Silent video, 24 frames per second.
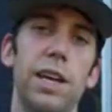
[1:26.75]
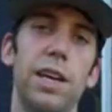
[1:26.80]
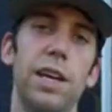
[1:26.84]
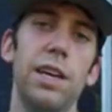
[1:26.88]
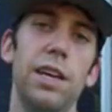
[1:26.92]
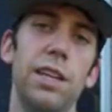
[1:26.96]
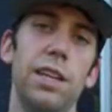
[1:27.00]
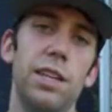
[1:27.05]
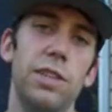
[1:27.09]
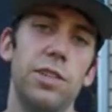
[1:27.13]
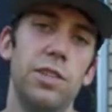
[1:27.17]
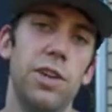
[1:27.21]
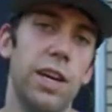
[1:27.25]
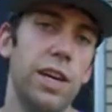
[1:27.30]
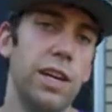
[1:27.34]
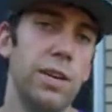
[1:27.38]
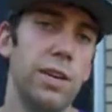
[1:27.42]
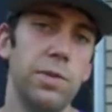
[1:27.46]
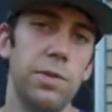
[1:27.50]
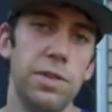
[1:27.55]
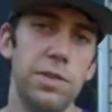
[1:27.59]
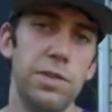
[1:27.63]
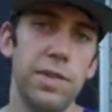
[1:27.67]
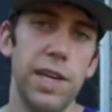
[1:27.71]
The
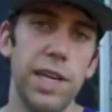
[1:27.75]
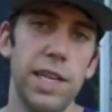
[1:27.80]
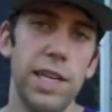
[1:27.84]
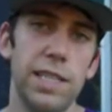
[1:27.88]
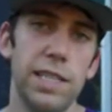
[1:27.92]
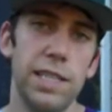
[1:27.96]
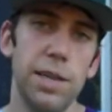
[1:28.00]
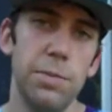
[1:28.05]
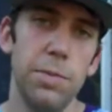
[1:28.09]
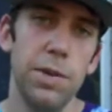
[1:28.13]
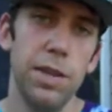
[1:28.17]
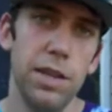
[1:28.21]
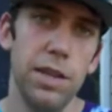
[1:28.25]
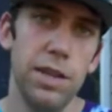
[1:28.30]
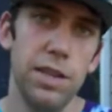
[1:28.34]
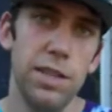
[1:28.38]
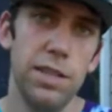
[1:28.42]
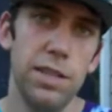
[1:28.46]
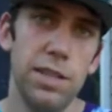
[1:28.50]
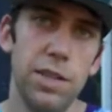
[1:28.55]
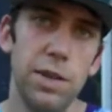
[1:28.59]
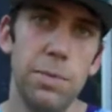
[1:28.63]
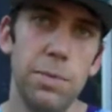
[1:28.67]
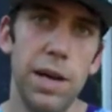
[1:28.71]
training was very similar
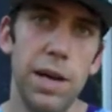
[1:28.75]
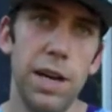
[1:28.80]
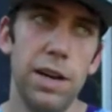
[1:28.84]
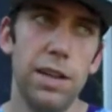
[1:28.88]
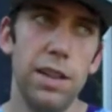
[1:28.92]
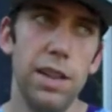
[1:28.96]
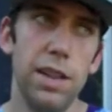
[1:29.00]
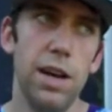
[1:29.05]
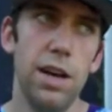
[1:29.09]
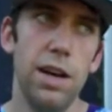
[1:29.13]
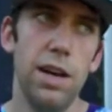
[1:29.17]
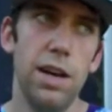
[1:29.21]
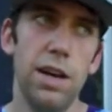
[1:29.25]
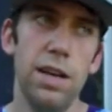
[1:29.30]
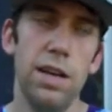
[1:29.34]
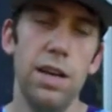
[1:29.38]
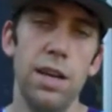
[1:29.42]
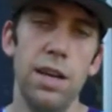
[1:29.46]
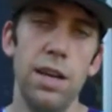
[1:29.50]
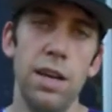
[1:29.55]
to a marathon.